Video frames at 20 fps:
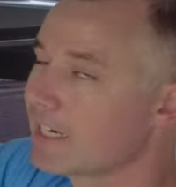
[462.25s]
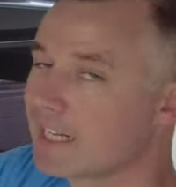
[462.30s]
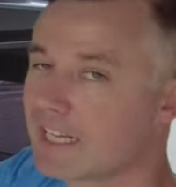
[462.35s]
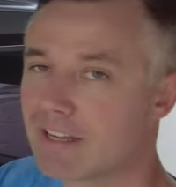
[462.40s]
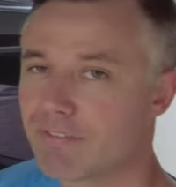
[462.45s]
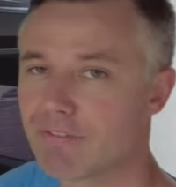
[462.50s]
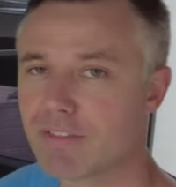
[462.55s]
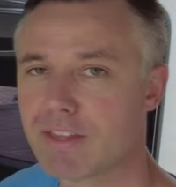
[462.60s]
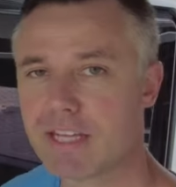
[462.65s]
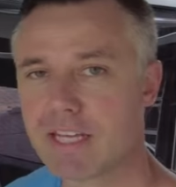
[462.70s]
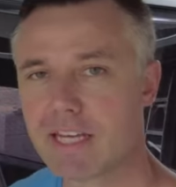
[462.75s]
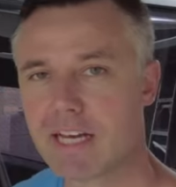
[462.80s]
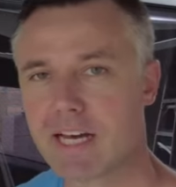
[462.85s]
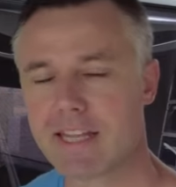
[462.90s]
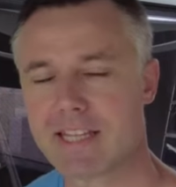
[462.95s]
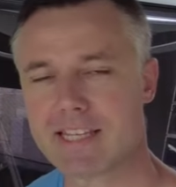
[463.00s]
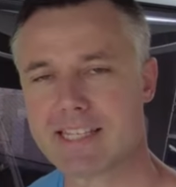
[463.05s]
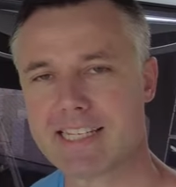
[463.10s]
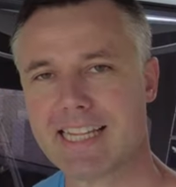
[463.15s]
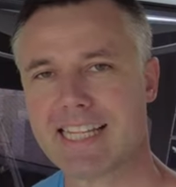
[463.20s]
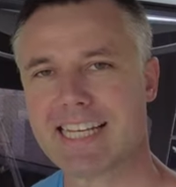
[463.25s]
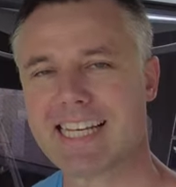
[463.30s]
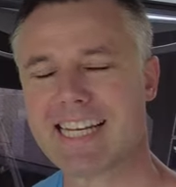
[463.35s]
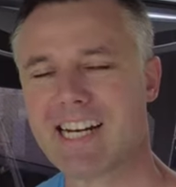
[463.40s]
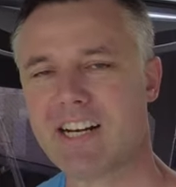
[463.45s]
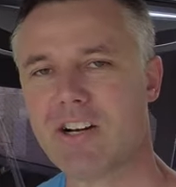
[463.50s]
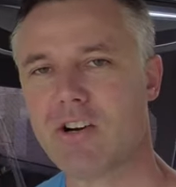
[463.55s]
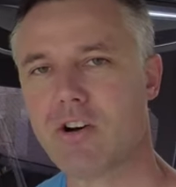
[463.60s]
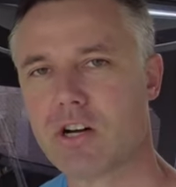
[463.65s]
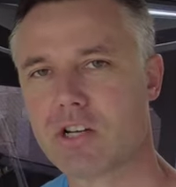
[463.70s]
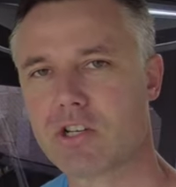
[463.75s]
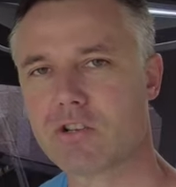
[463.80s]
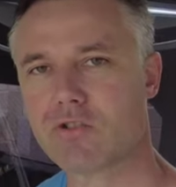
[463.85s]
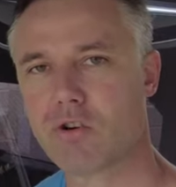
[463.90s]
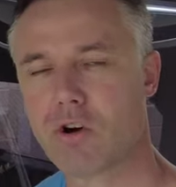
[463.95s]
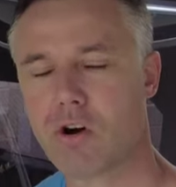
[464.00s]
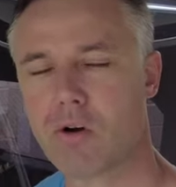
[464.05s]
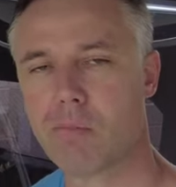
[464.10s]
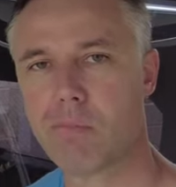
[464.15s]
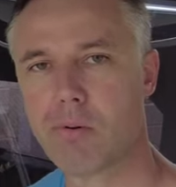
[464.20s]
going to give the silicone a nice
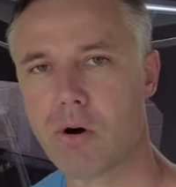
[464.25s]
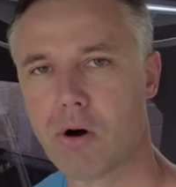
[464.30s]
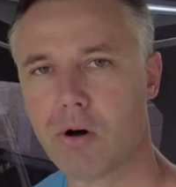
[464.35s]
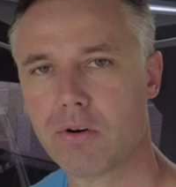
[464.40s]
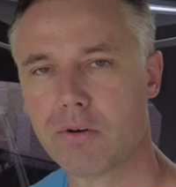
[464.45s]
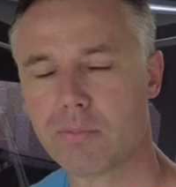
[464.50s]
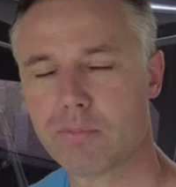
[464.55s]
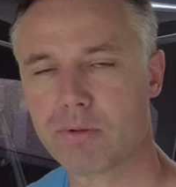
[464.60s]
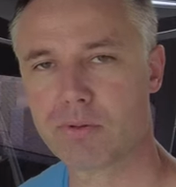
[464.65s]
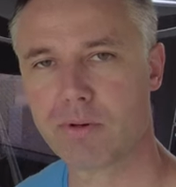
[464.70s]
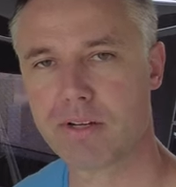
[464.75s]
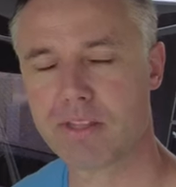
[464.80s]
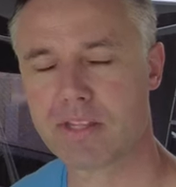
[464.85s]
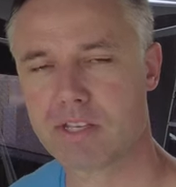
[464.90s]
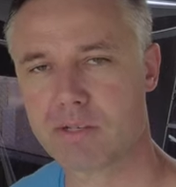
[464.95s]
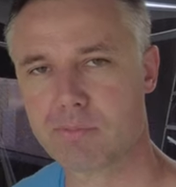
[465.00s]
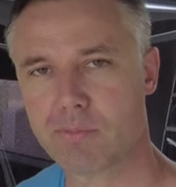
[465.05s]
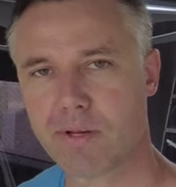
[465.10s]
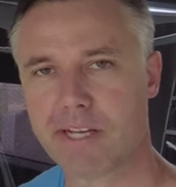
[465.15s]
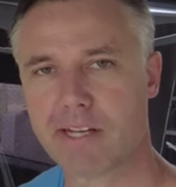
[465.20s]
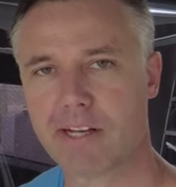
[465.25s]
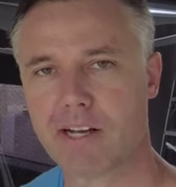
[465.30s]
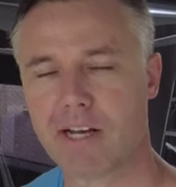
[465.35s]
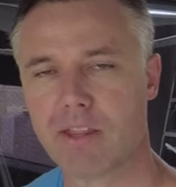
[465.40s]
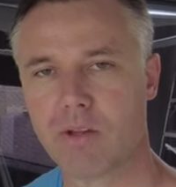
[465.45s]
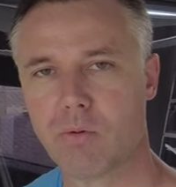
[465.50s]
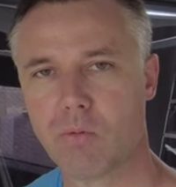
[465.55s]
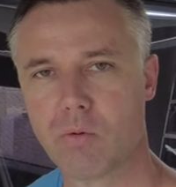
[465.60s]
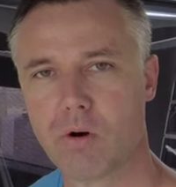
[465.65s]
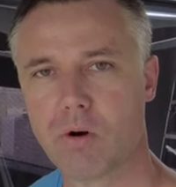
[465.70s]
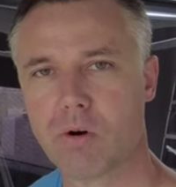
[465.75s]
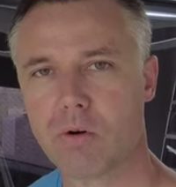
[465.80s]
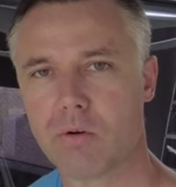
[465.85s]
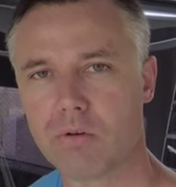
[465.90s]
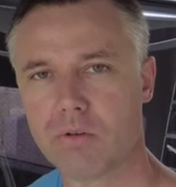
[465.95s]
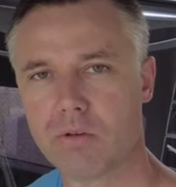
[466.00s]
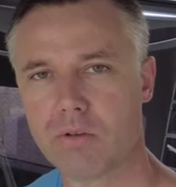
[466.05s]
strong bond between the speaker and the wall.